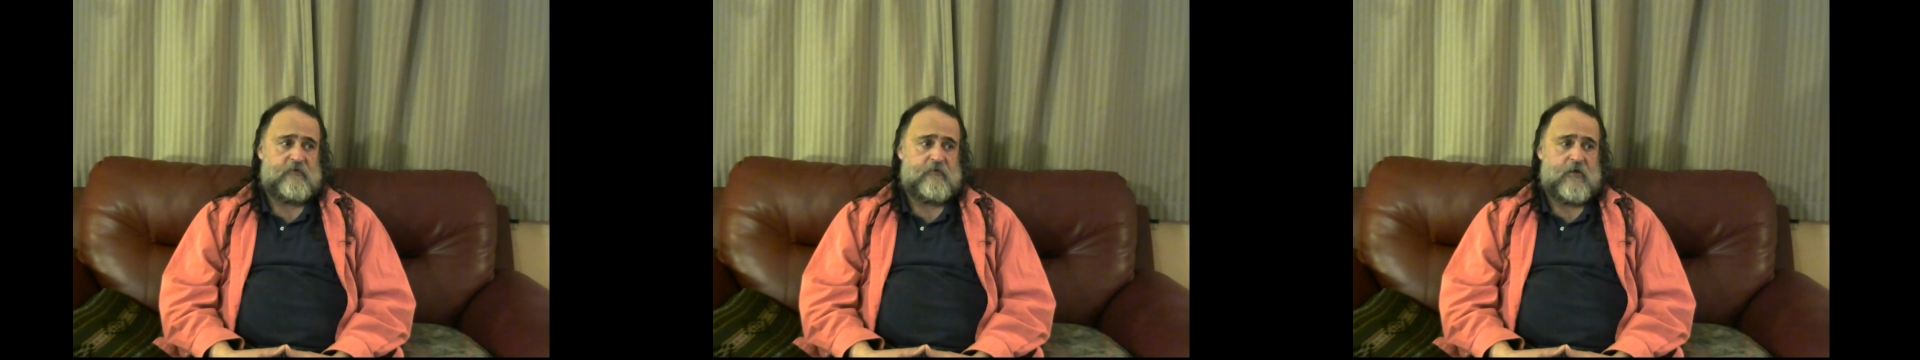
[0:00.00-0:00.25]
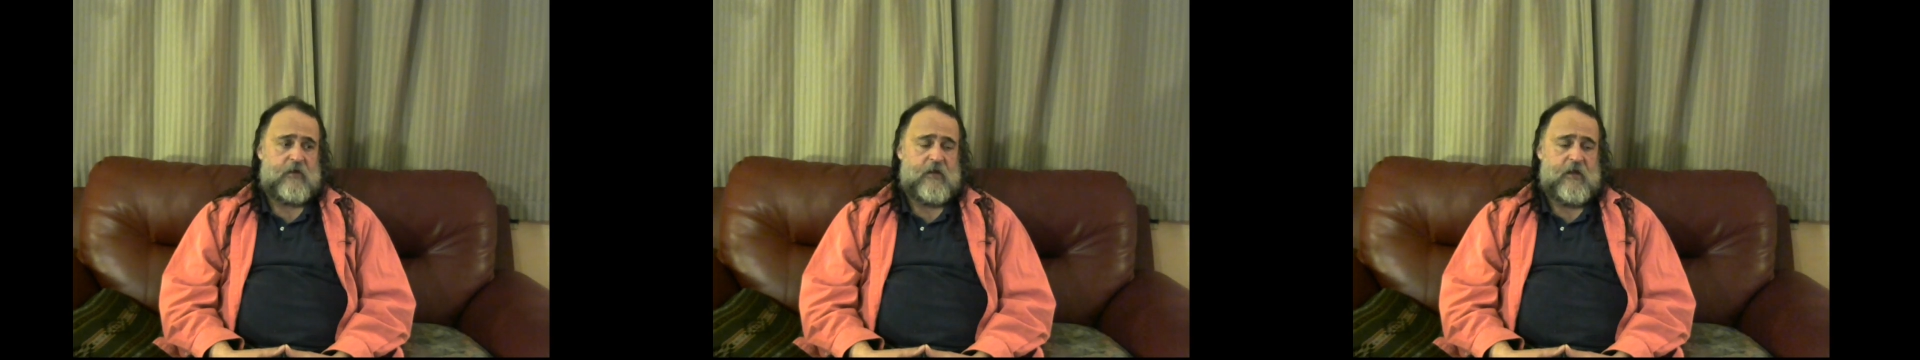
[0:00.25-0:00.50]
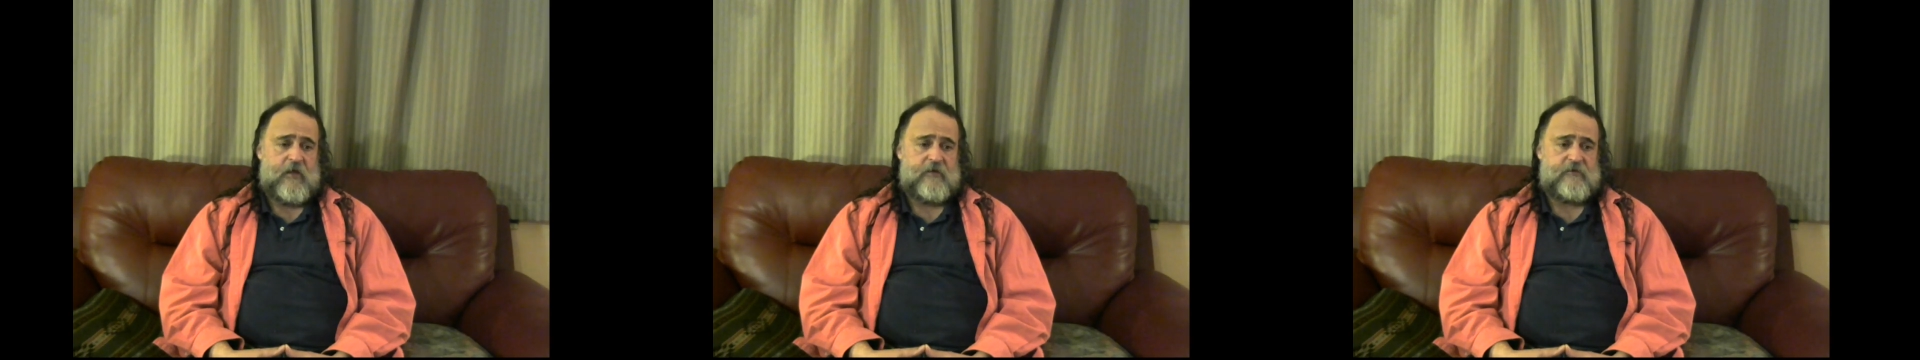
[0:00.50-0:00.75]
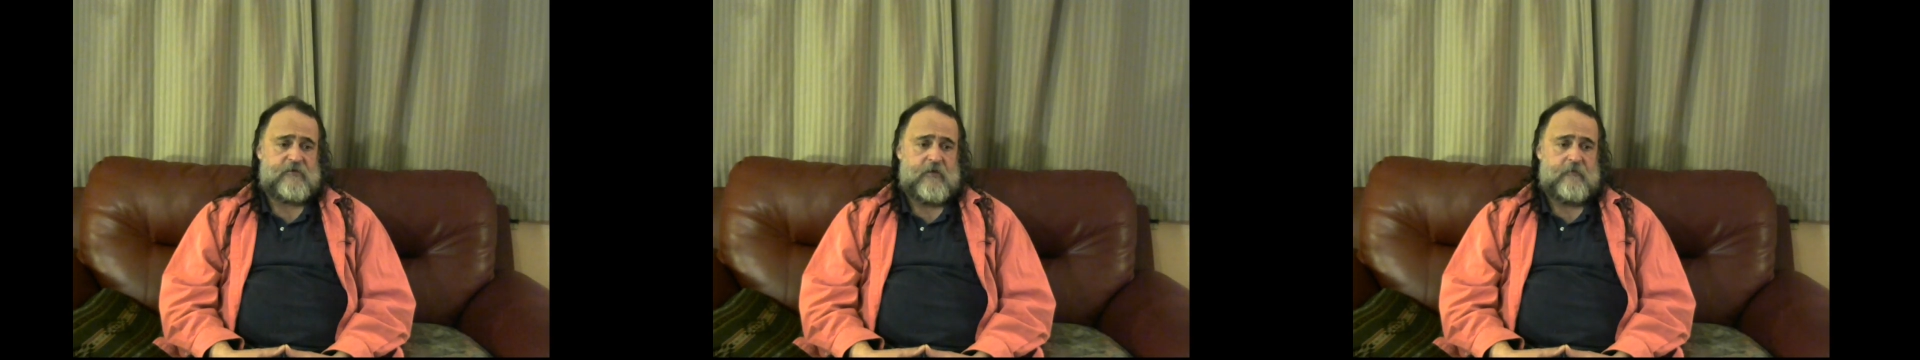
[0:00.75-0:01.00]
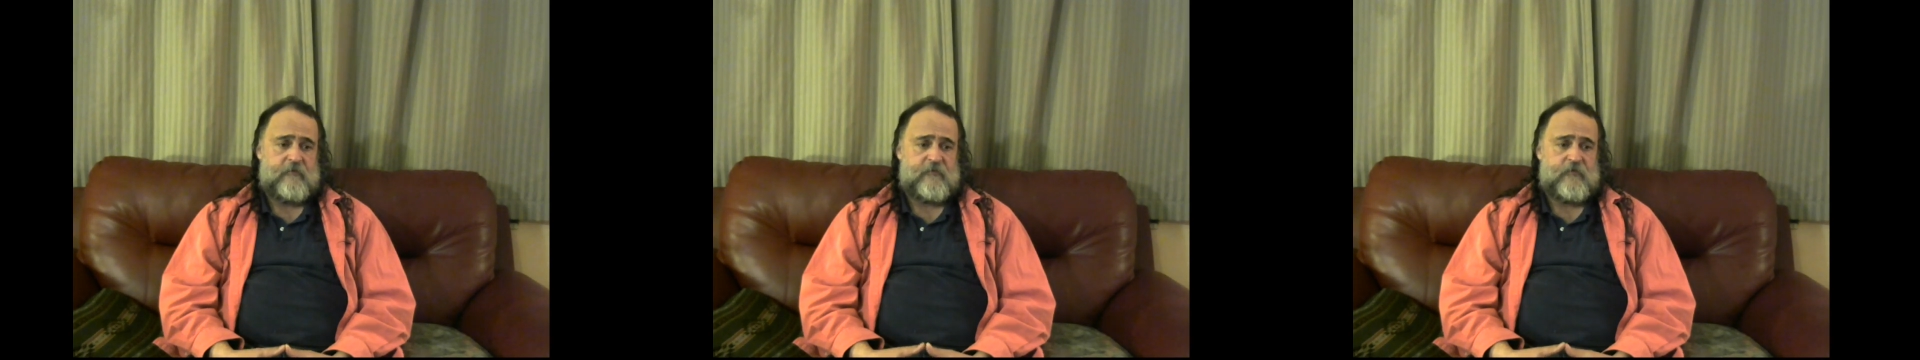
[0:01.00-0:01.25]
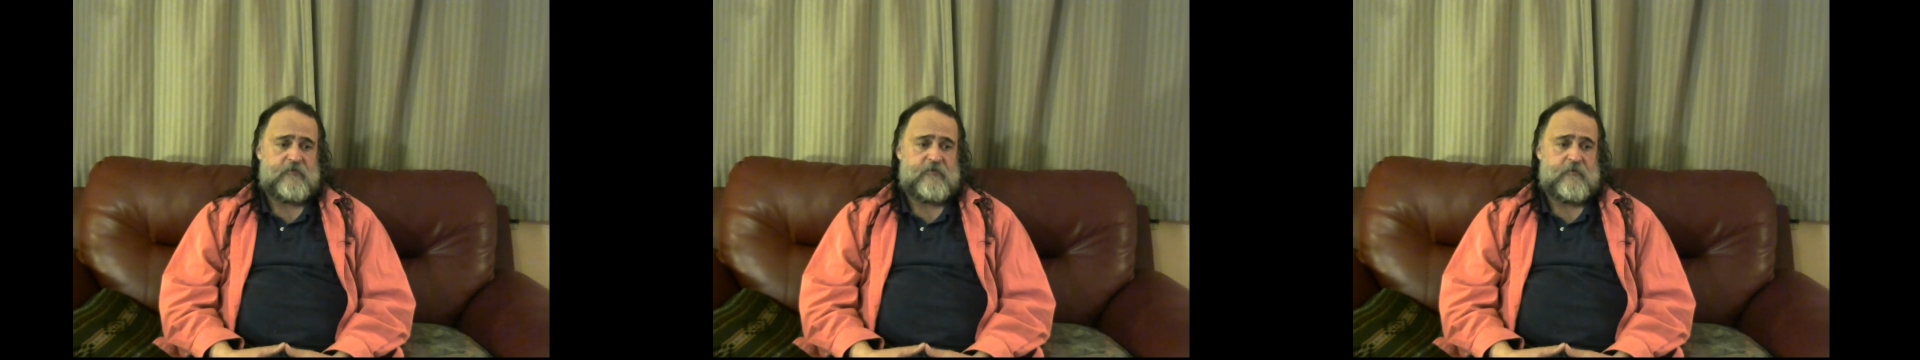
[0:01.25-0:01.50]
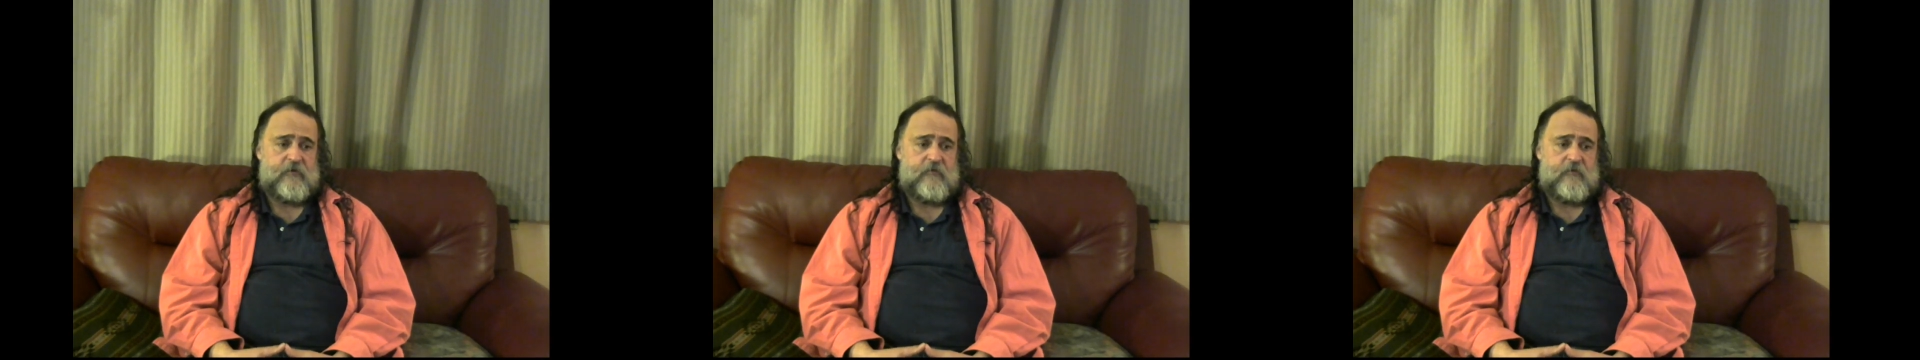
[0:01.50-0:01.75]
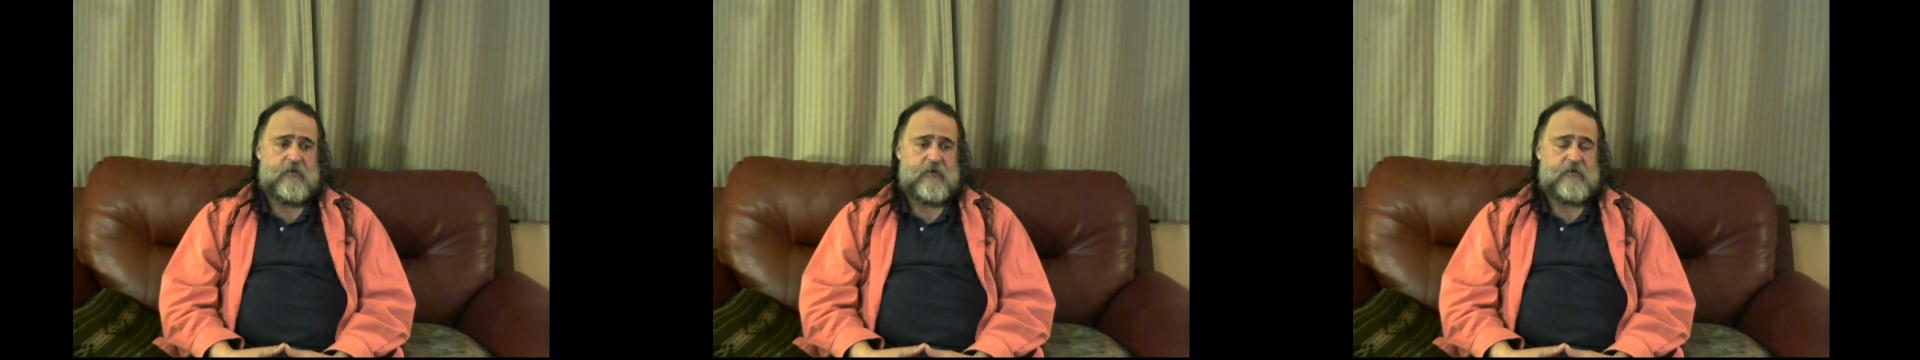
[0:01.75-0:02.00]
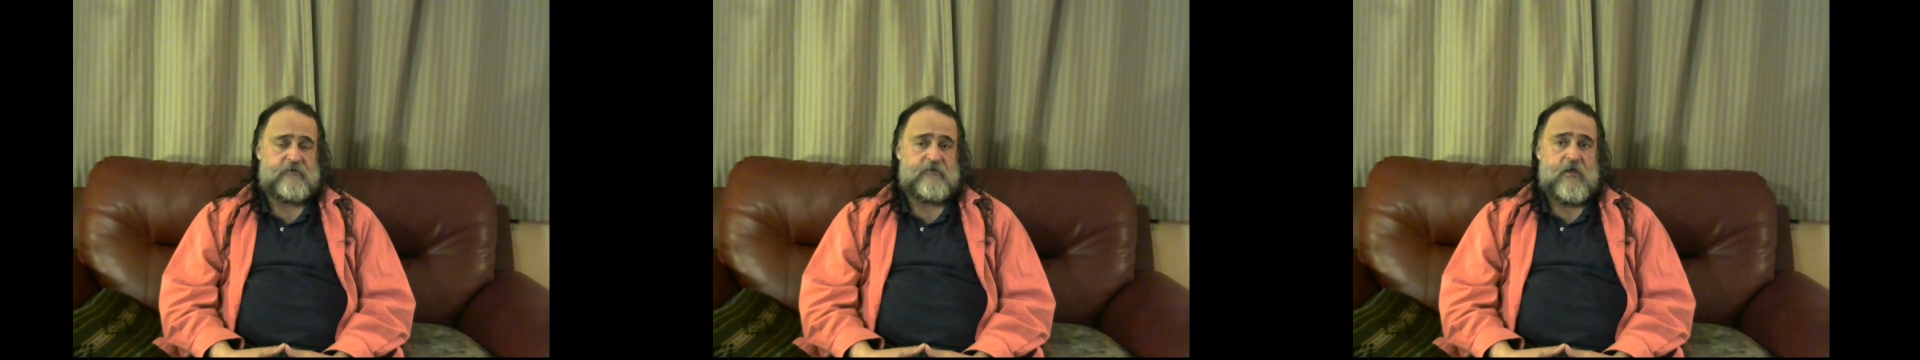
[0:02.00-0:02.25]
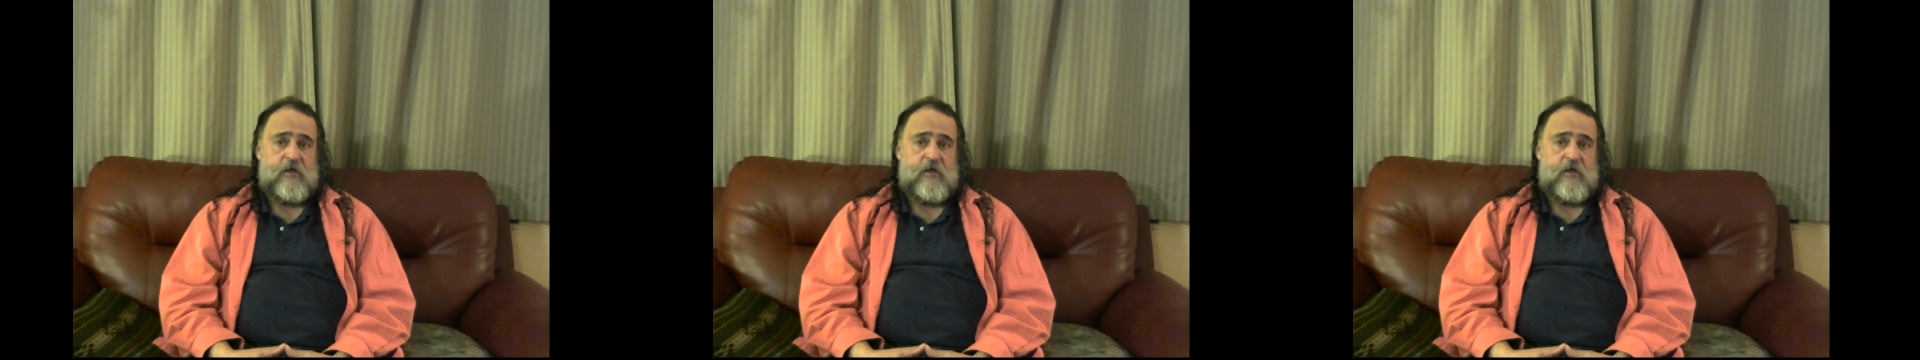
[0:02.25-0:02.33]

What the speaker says: to a class, I'm supposed to be doing this.